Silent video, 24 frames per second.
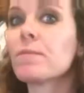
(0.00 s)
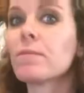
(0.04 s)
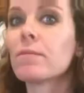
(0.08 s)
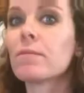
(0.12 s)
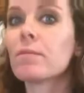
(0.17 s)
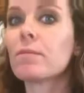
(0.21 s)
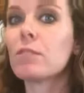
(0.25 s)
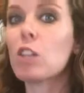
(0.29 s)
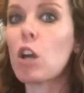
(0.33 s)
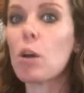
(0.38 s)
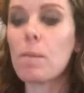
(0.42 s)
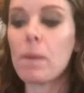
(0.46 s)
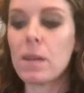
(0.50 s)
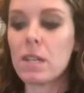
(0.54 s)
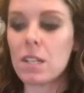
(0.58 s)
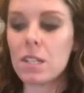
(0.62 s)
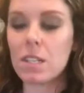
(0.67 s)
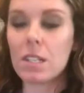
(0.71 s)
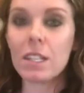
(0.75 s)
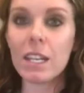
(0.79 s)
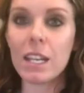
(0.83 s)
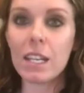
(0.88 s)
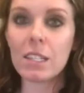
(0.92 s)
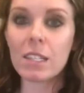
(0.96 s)
nope, it
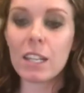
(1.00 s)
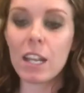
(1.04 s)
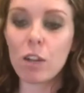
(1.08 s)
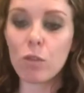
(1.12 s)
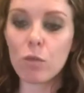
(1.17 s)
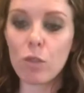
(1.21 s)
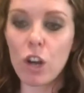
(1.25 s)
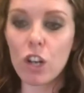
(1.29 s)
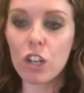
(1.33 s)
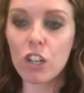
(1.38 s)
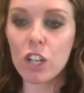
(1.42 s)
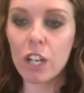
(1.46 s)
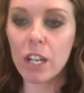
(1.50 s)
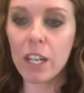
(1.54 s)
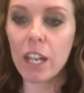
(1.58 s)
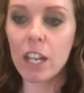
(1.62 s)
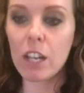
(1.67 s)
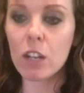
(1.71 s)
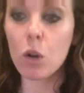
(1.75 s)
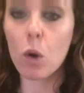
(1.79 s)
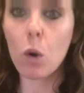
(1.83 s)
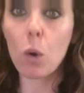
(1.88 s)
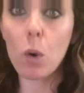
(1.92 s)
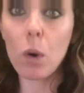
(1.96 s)
doesn't taste like raw
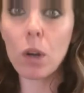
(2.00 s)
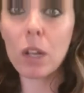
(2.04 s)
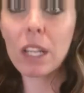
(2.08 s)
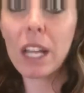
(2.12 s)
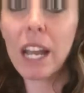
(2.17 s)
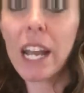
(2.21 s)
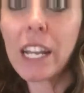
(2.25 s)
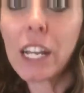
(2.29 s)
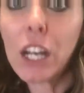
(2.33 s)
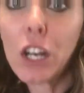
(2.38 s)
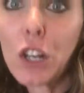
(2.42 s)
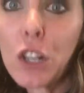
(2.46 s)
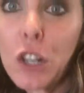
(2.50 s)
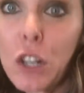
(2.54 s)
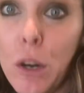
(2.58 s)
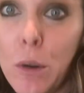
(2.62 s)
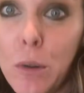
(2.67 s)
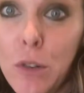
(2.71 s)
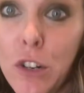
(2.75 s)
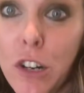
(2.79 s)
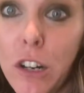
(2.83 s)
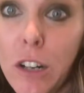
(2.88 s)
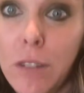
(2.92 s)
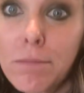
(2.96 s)
chicken or like glow
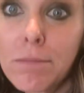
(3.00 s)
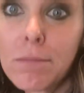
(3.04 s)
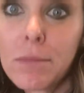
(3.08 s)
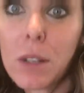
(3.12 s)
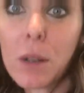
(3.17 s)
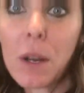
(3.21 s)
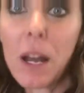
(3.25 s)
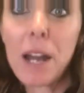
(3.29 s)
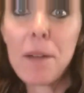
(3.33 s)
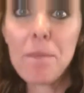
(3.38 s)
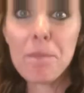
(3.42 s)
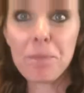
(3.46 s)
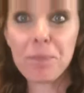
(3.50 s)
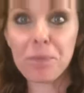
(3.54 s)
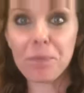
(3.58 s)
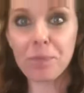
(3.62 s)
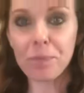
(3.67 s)
germ, okay?